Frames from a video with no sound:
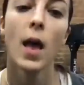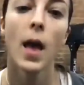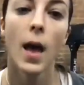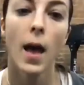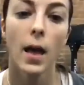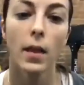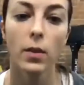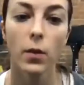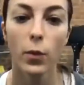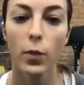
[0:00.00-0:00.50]

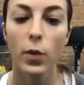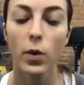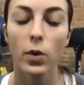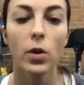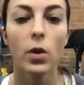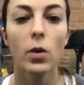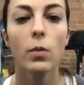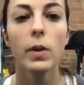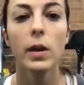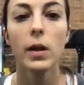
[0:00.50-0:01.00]
And if you're
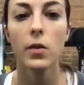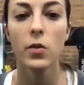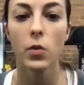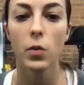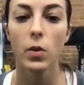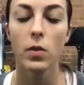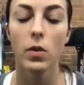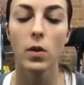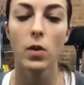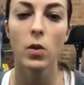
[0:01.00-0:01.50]
not really
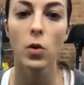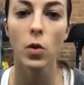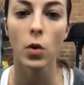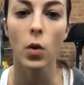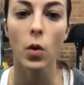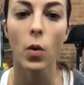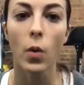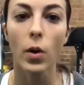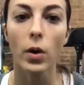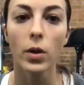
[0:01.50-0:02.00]
squeezing your
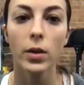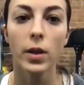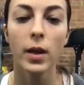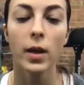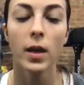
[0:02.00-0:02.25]
quad,